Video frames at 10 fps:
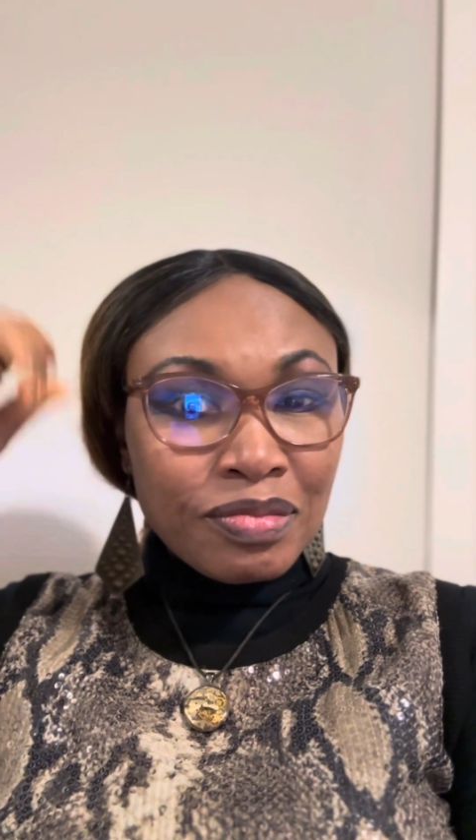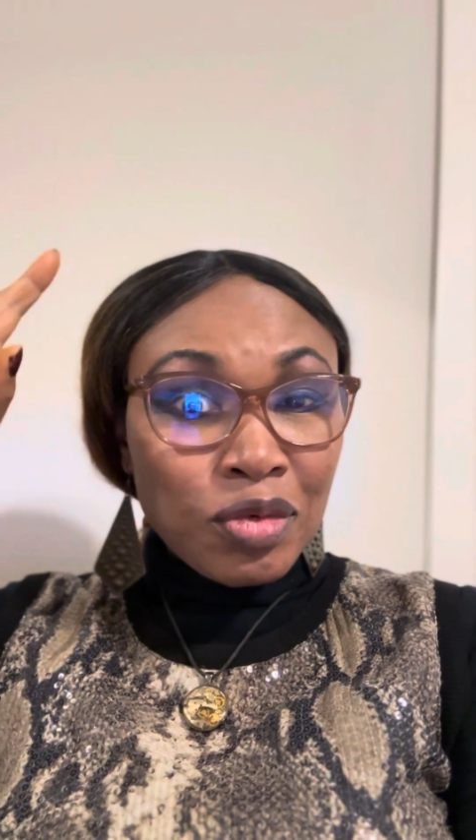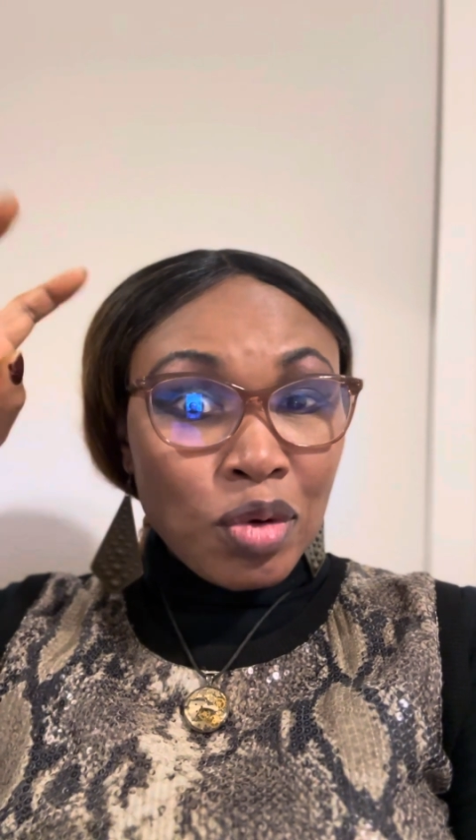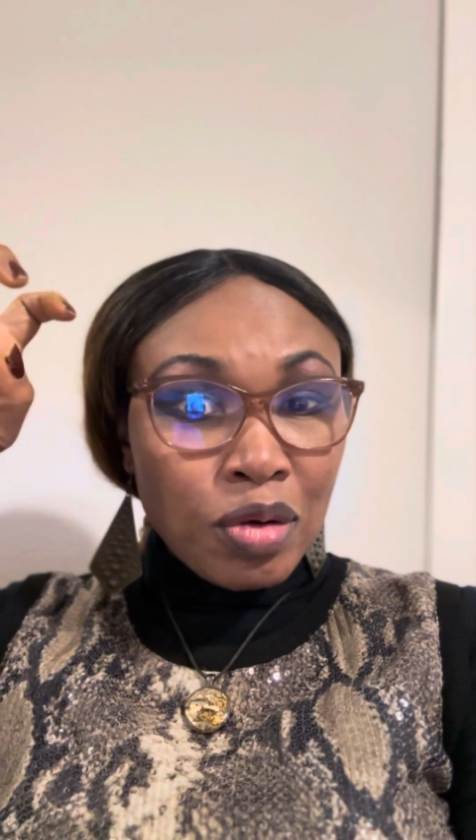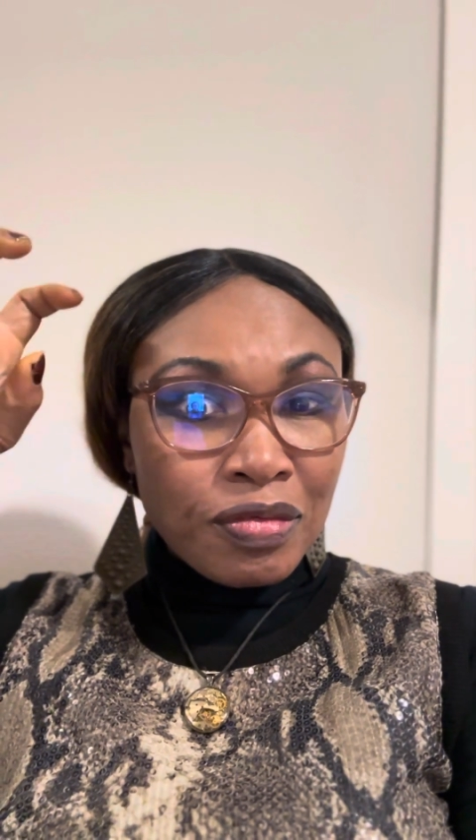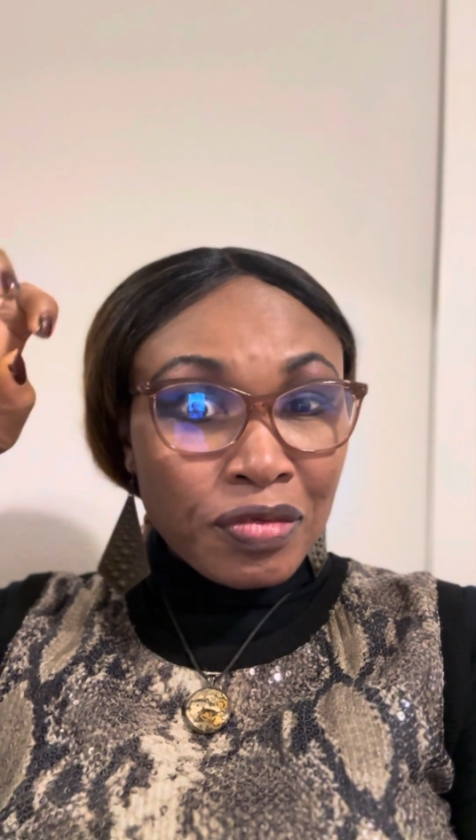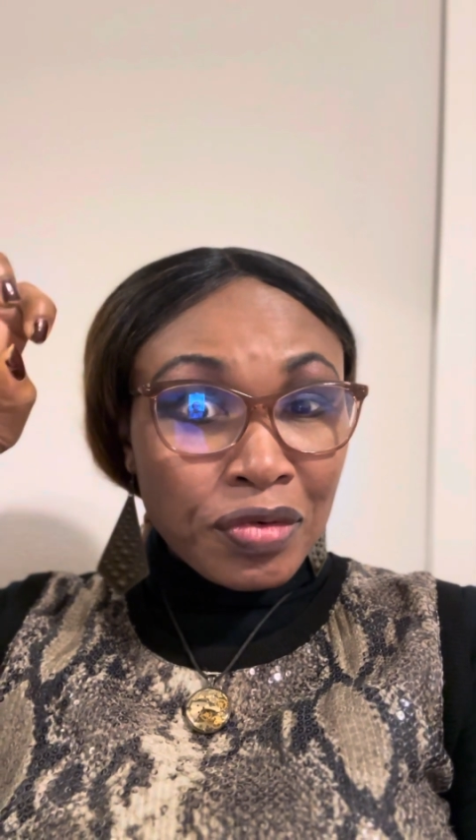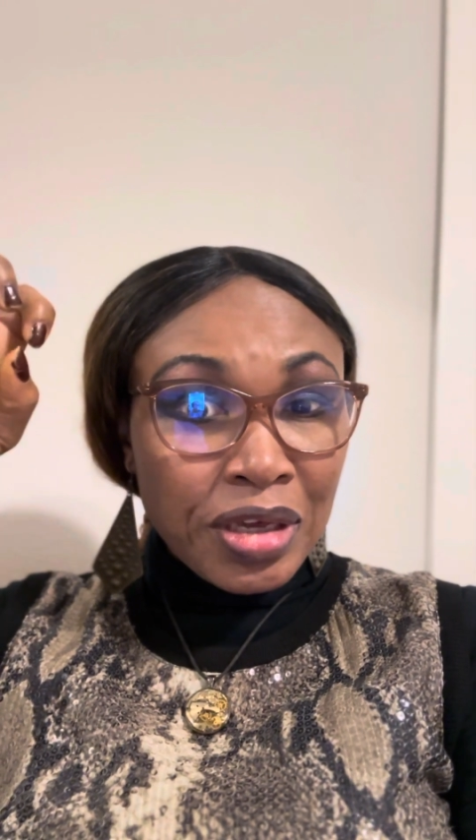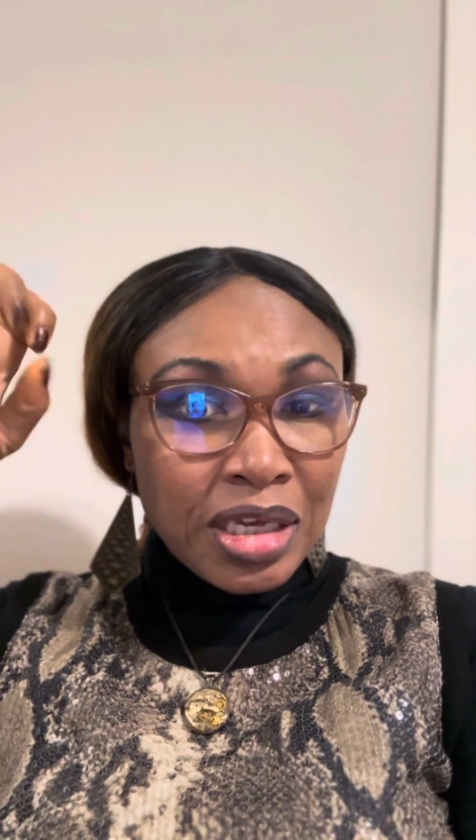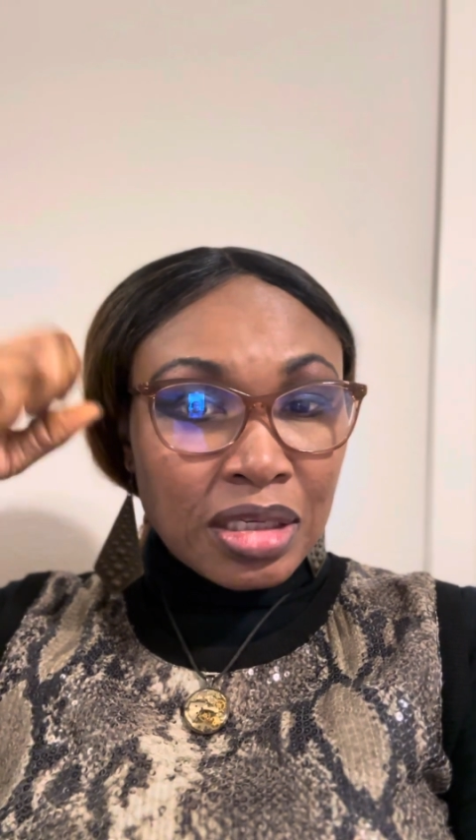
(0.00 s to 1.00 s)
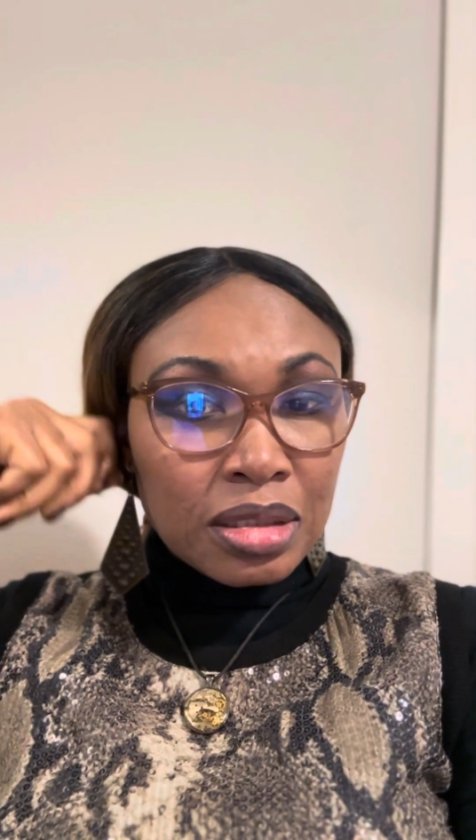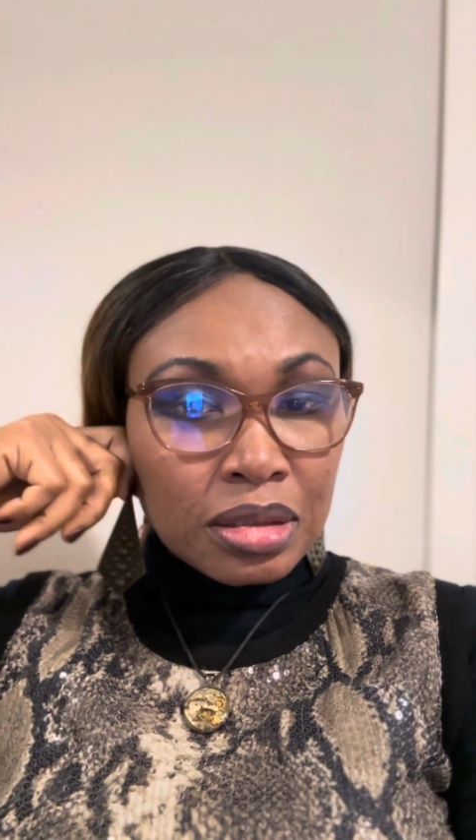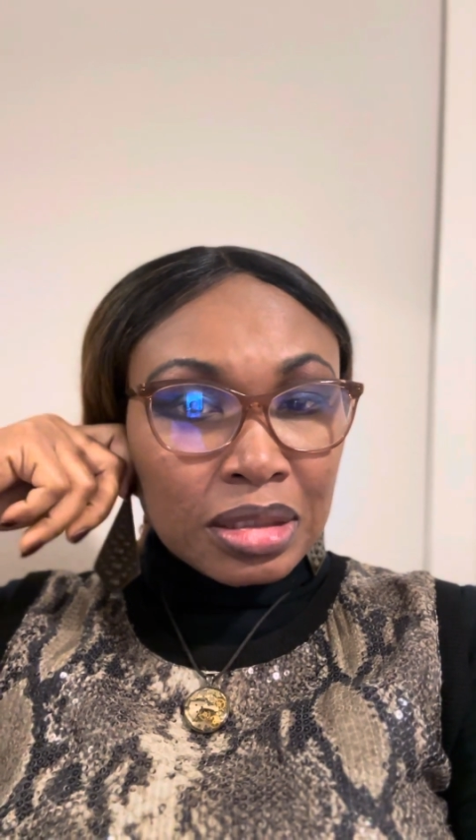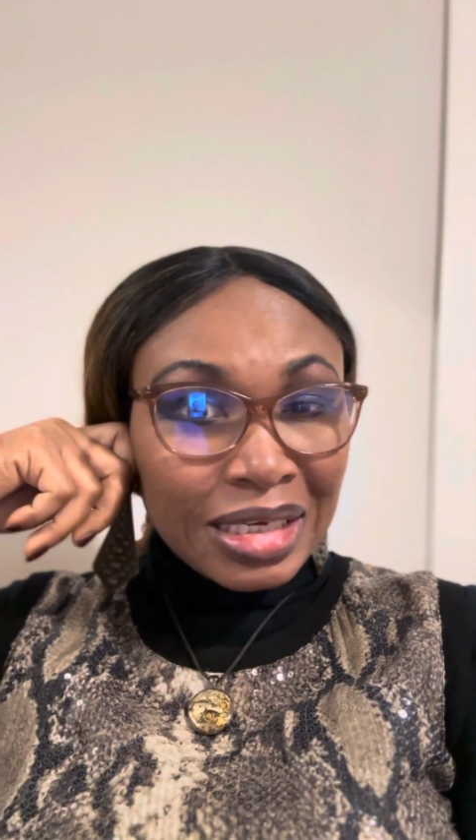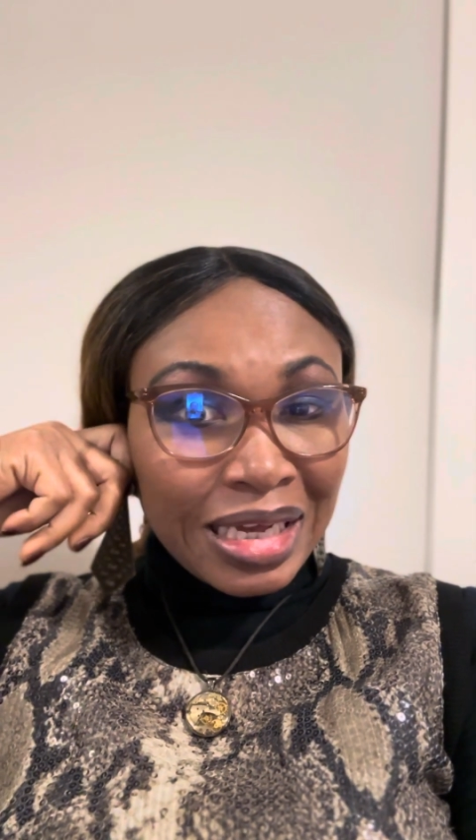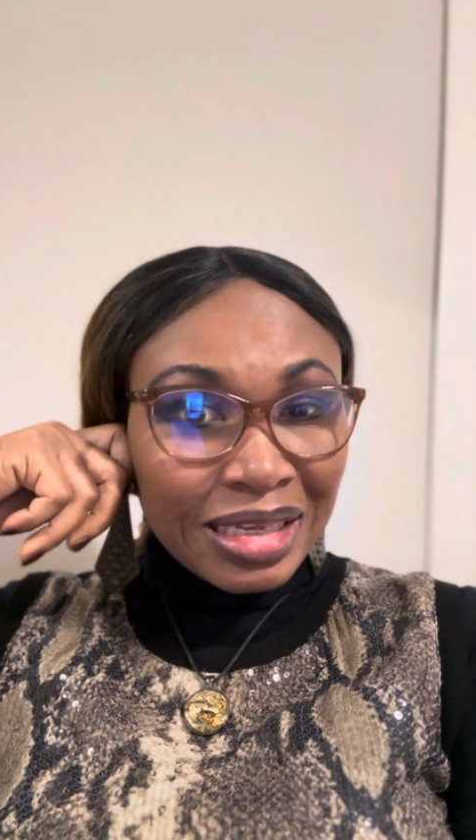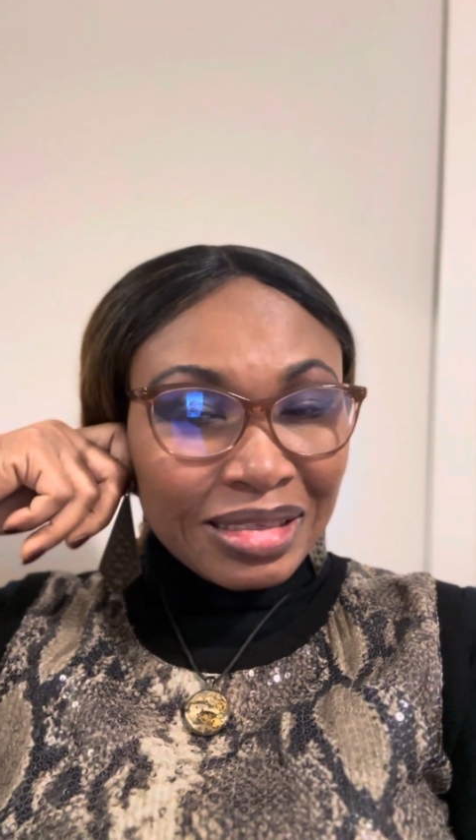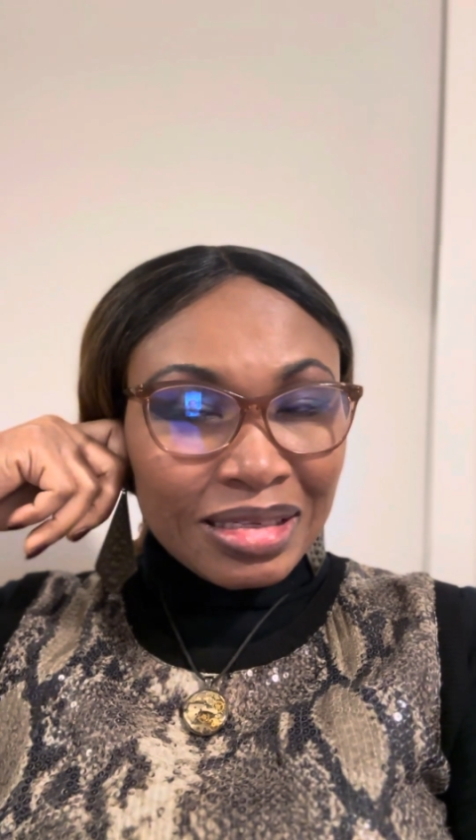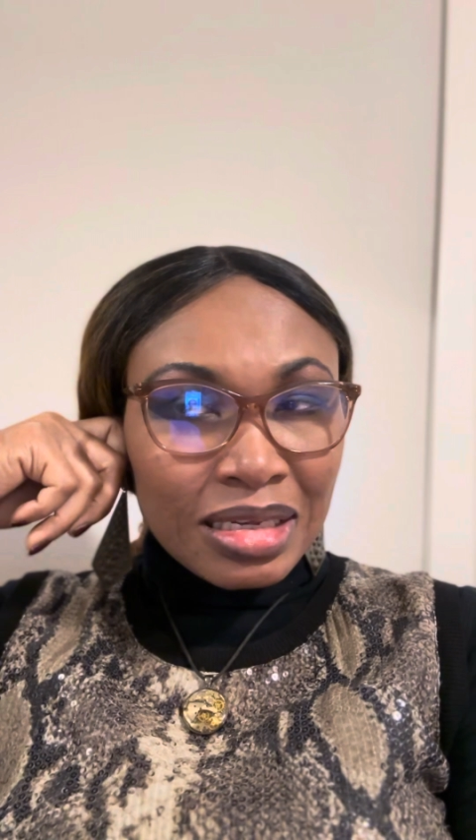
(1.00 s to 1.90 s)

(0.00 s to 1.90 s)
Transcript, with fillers: quote, free to us.